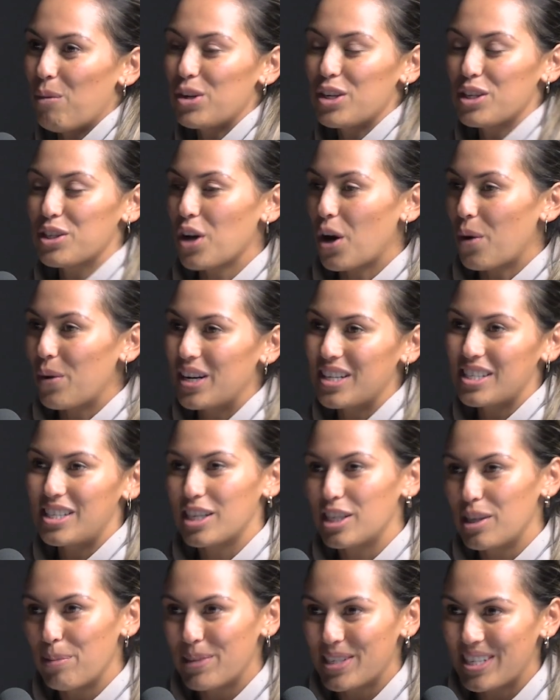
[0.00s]
We'll just go in at
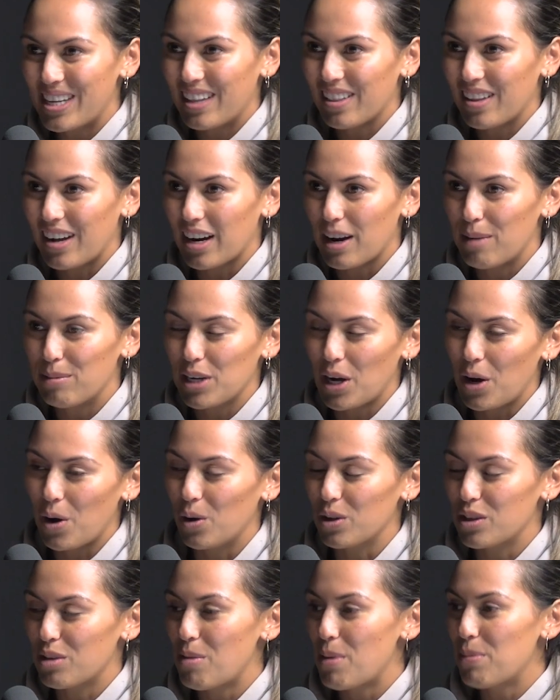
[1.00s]
60%, like I'm told.